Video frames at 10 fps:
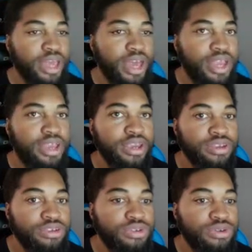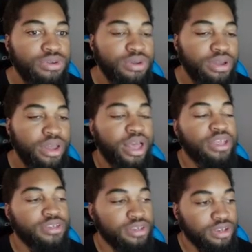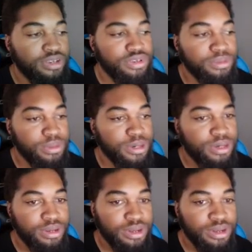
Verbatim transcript: had an issue as a customer